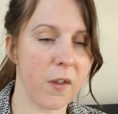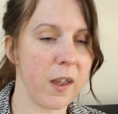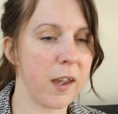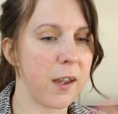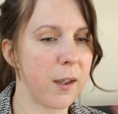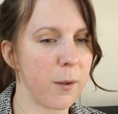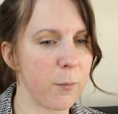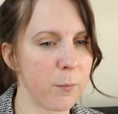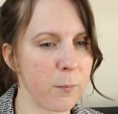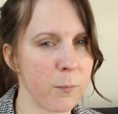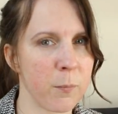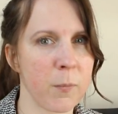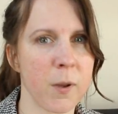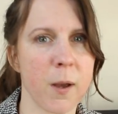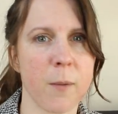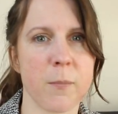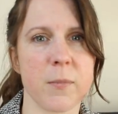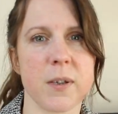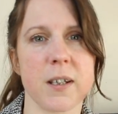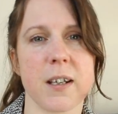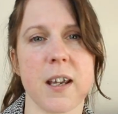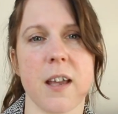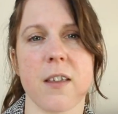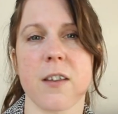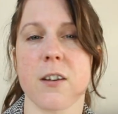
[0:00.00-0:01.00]
they can
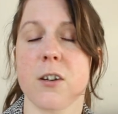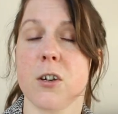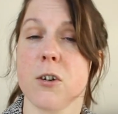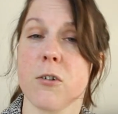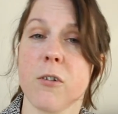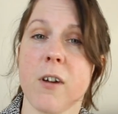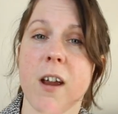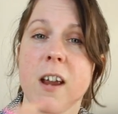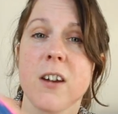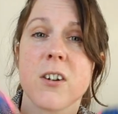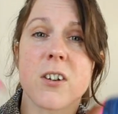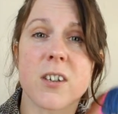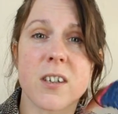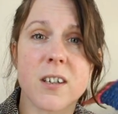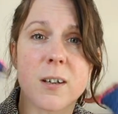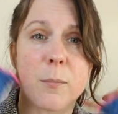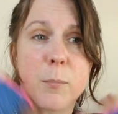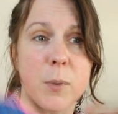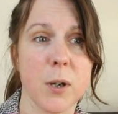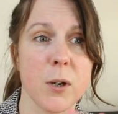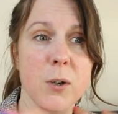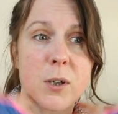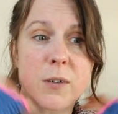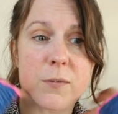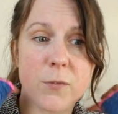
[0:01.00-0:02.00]
come together to create just a
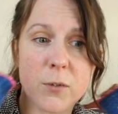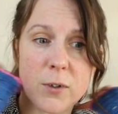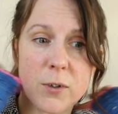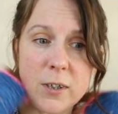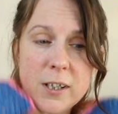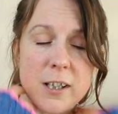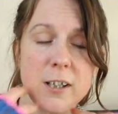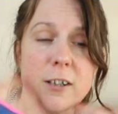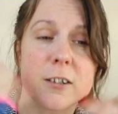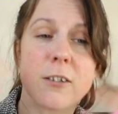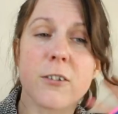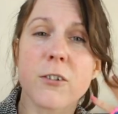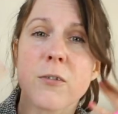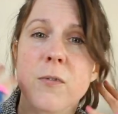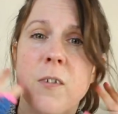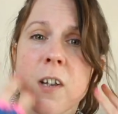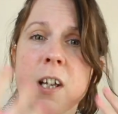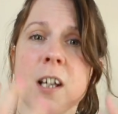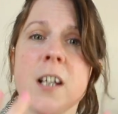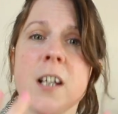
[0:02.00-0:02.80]
beautiful little